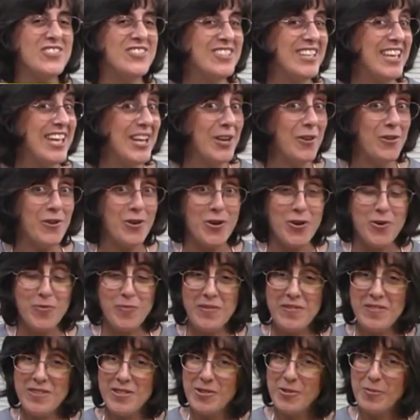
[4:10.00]
dare
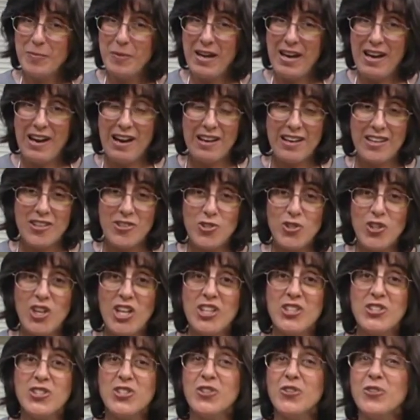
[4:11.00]
open this package
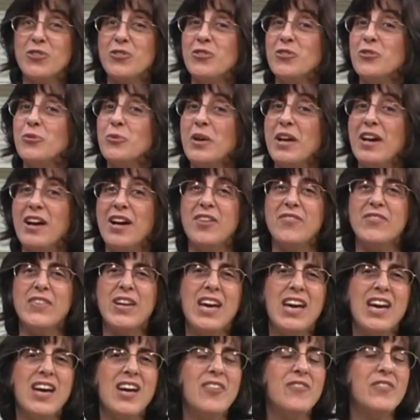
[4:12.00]
until you have
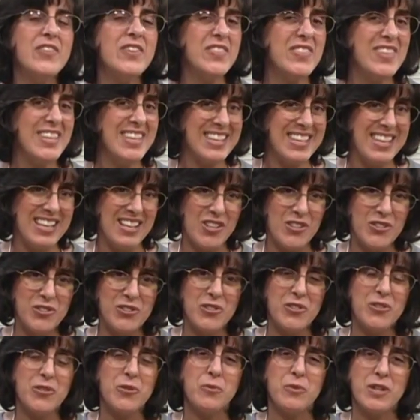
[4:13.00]
everything else
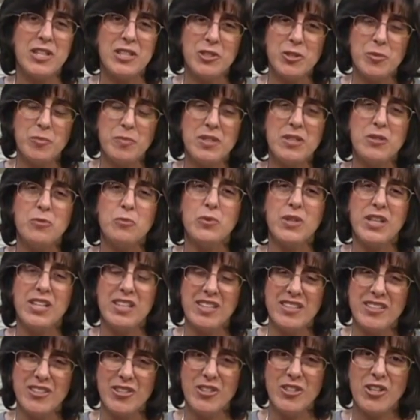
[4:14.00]
in the recipe
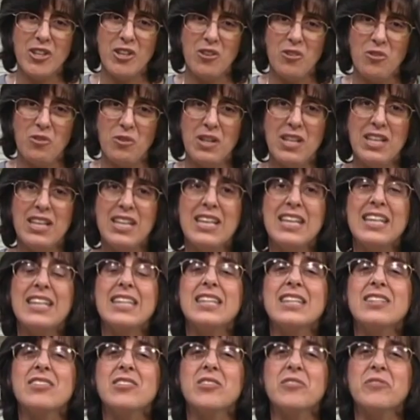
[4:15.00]
ready to go.
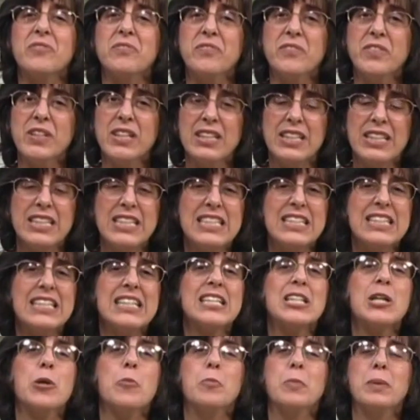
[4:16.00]
Get the filling
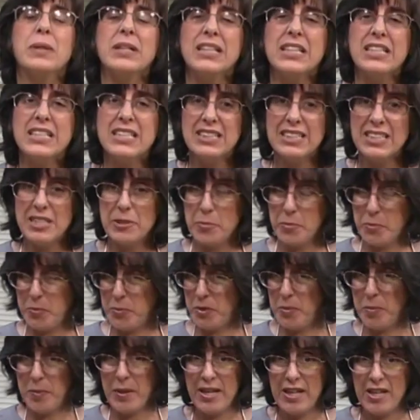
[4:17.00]
completely
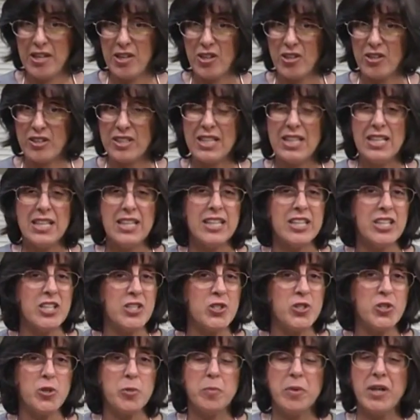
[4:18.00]
prepared.
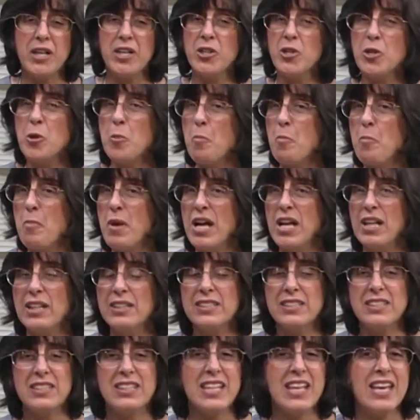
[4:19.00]
Get your butter
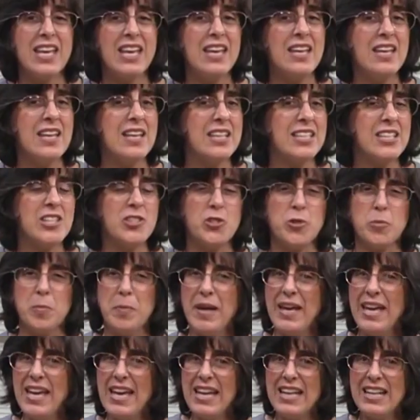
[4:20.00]
melted. Get your
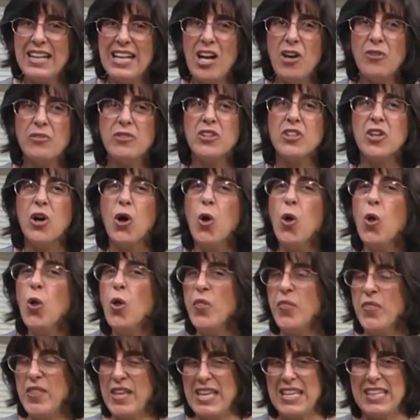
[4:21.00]
pan out, the whole
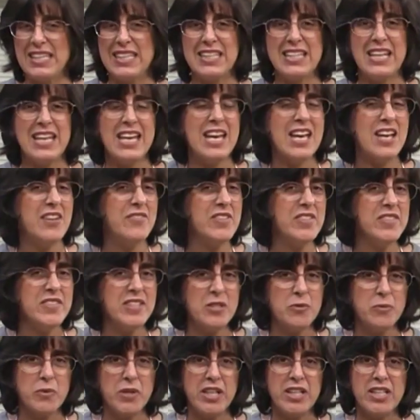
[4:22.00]
thing. Get
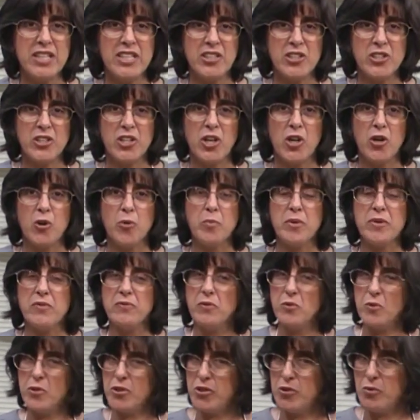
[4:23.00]
everything ready to go
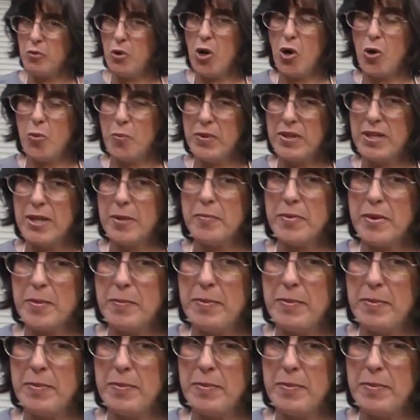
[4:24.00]
before you open up the